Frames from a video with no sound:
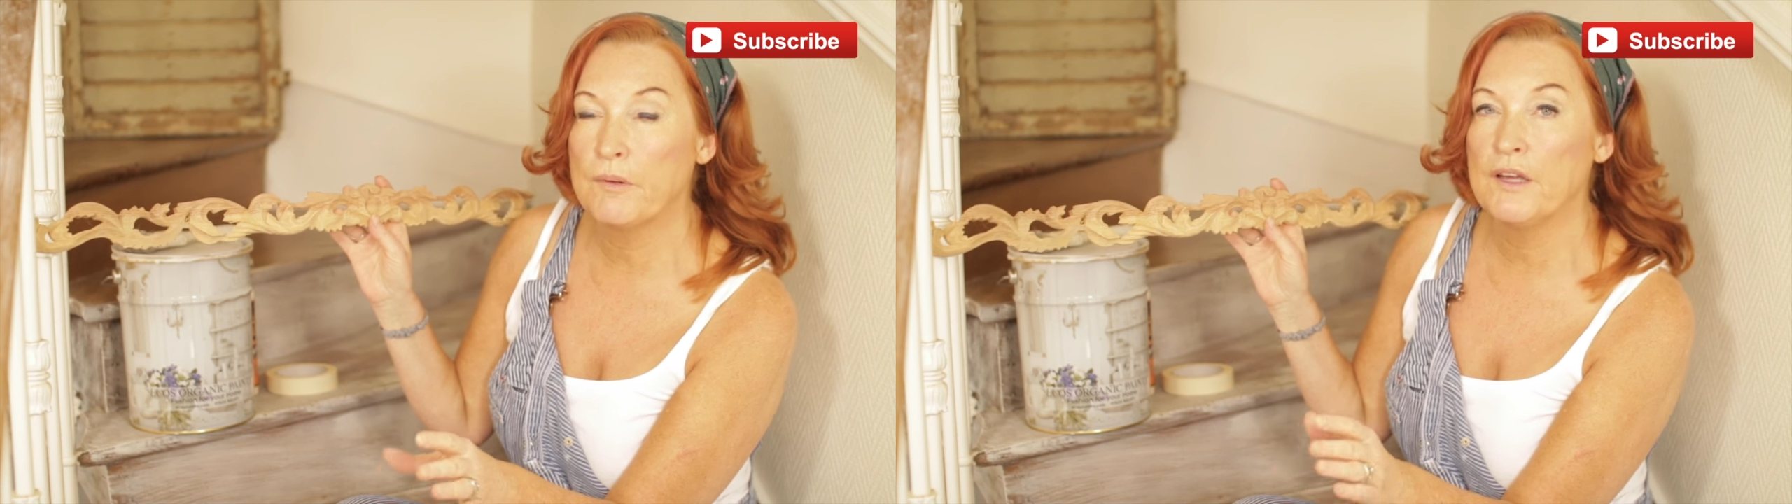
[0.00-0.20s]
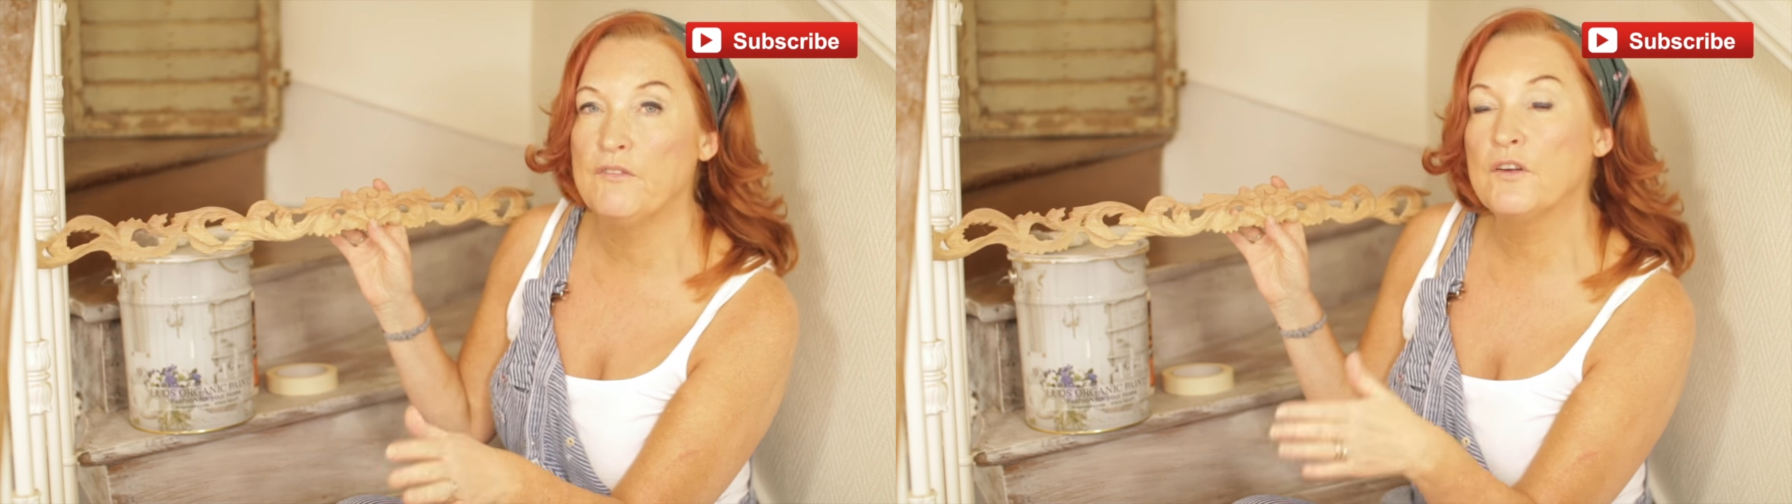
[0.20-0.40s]

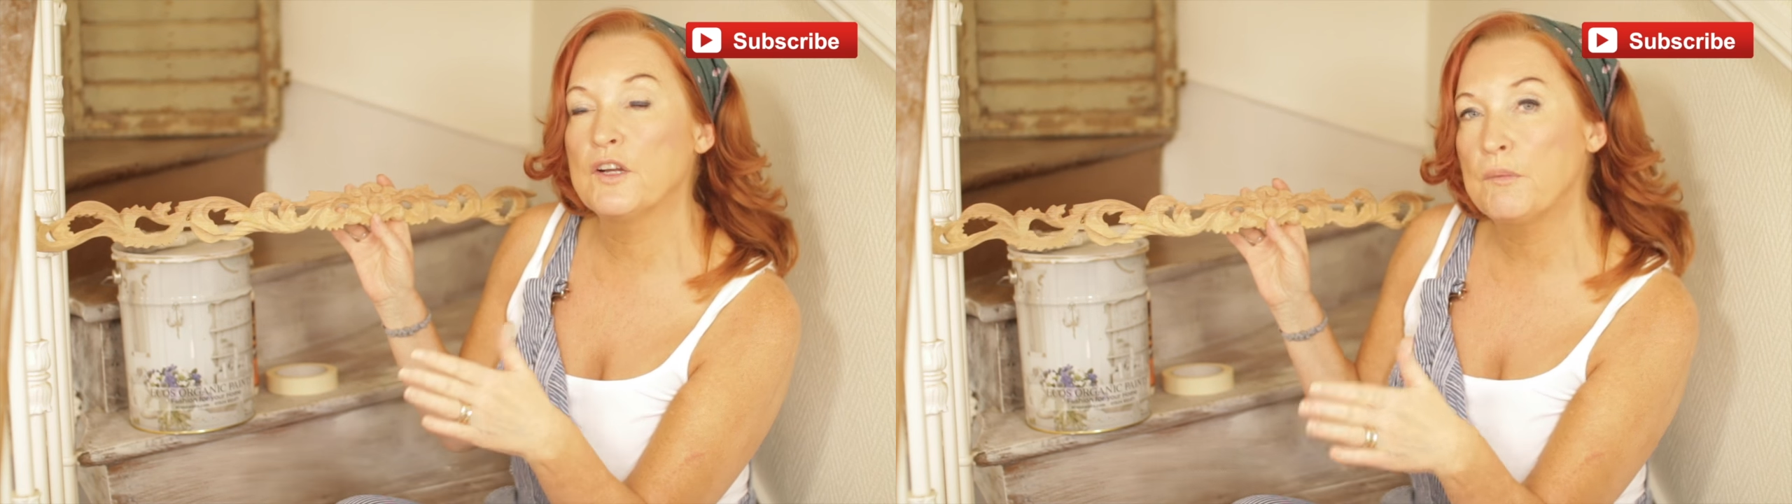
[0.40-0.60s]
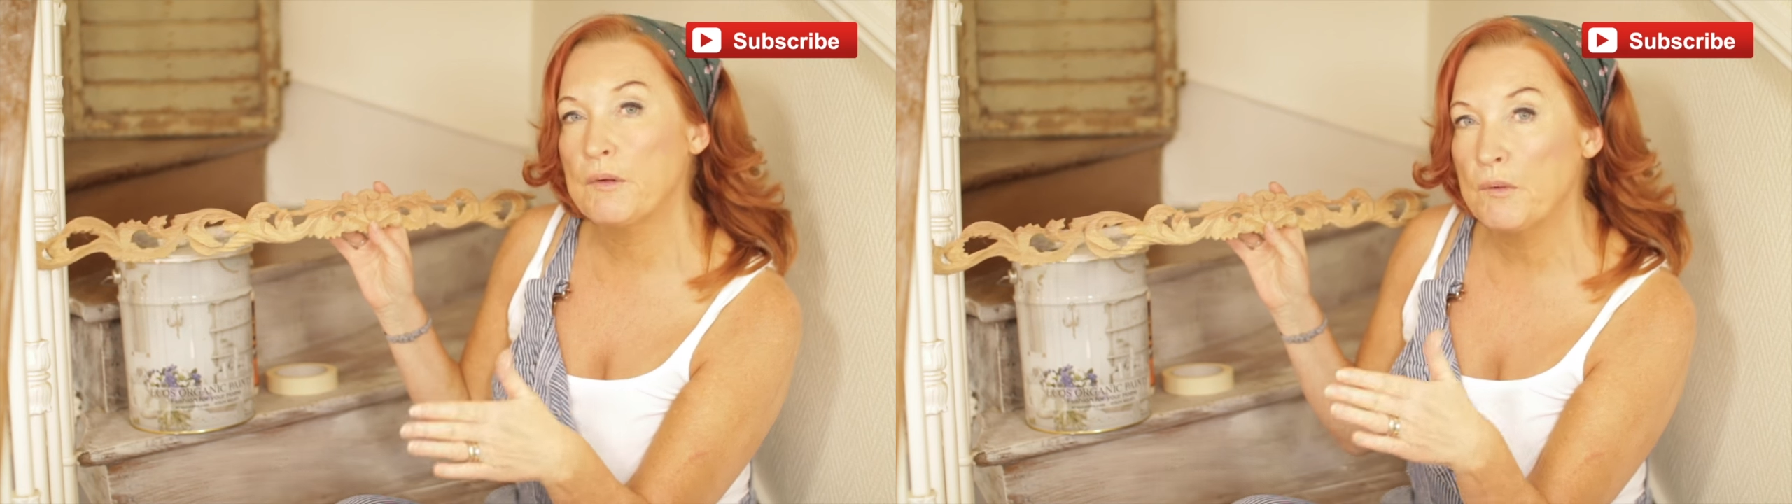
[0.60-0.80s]
but if you're
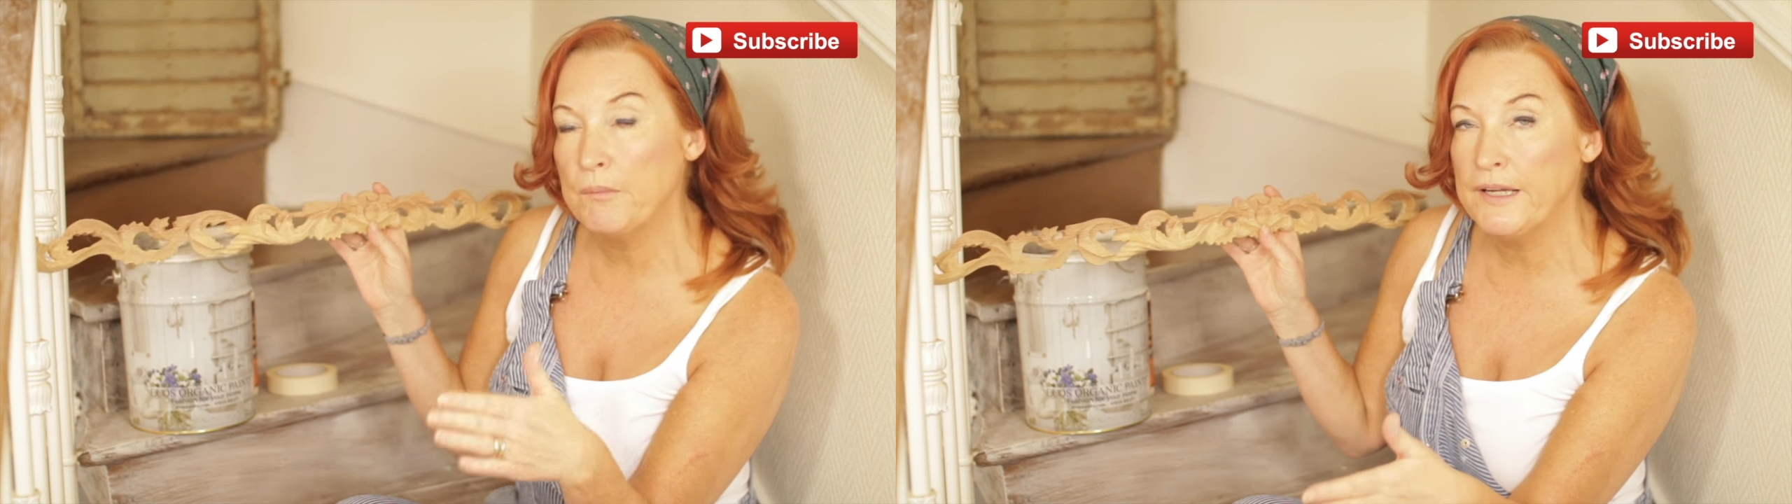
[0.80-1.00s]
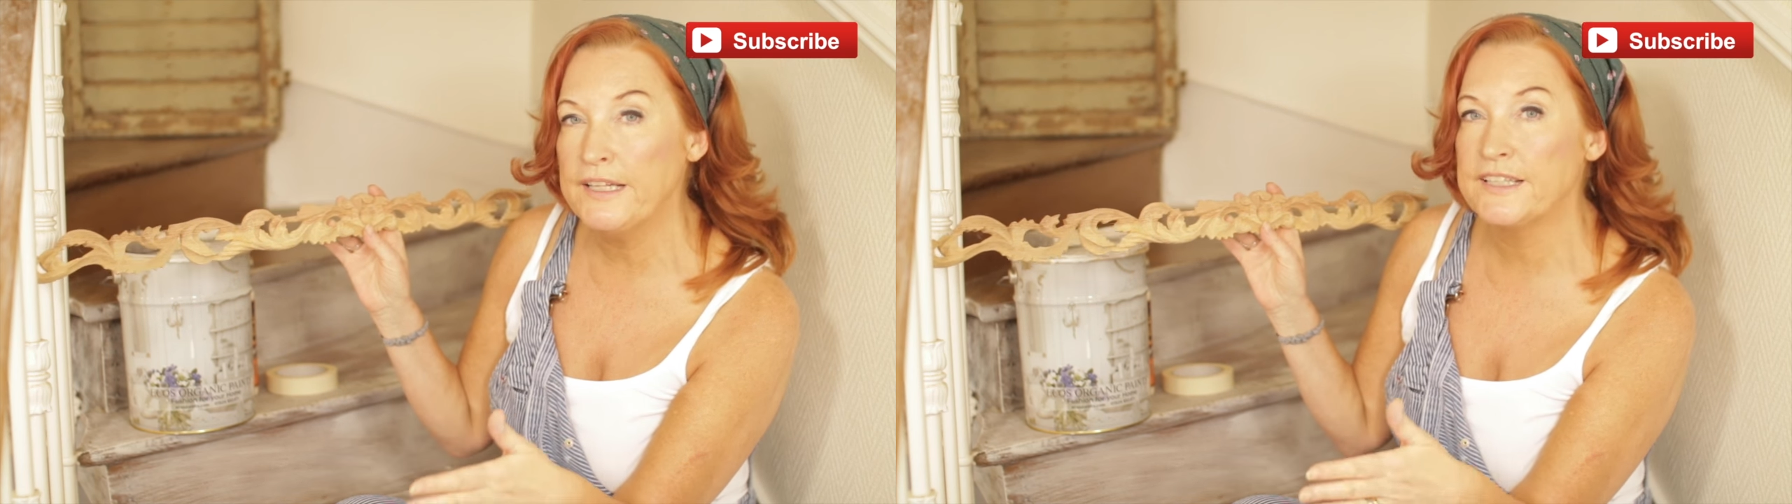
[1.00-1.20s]
going to be
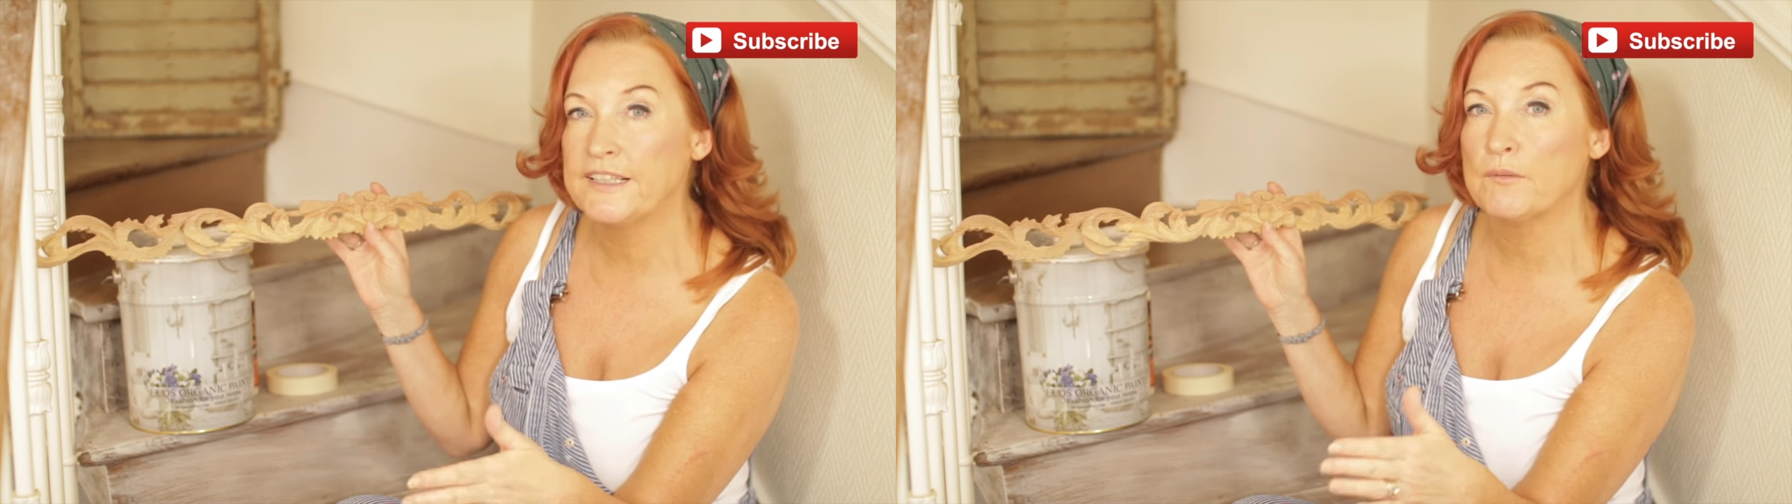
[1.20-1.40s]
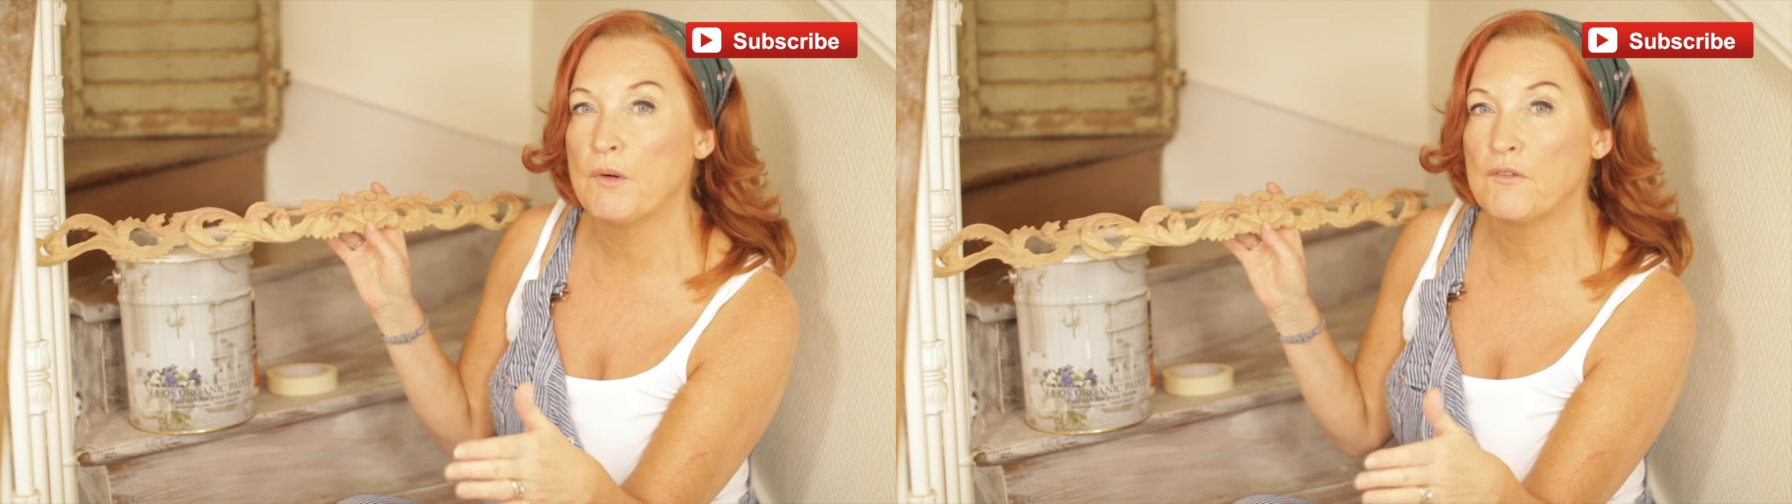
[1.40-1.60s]

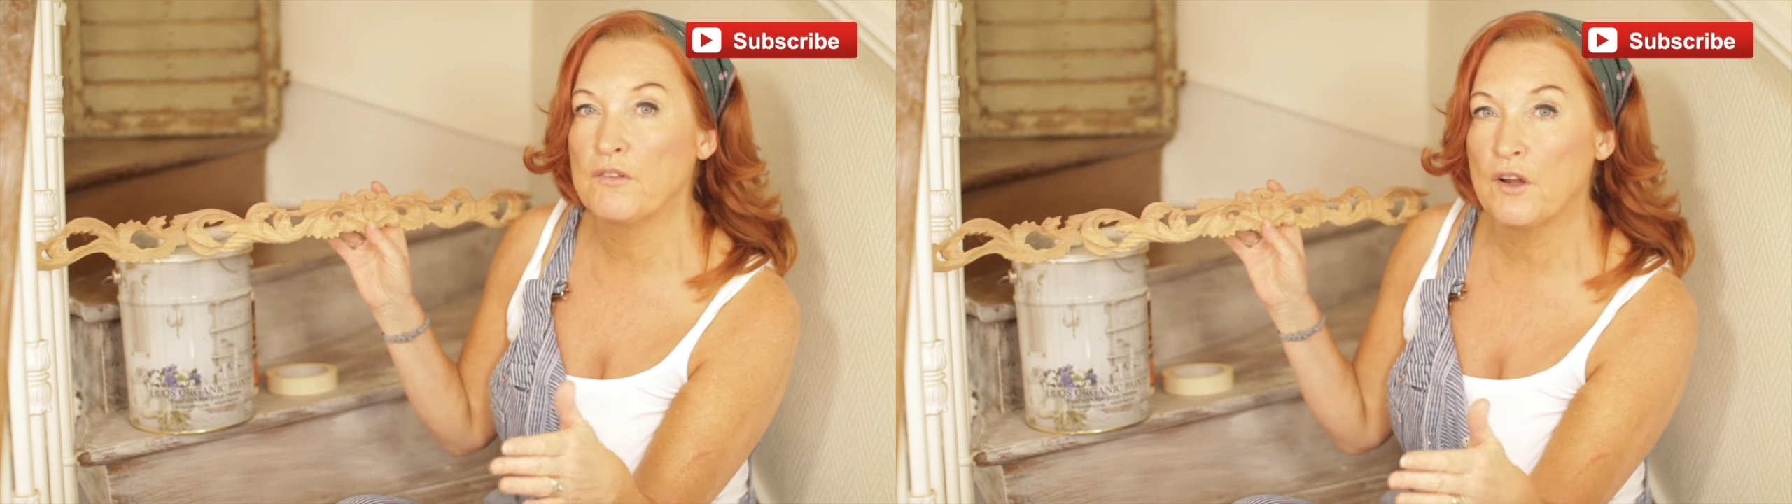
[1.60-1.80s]
repeating them over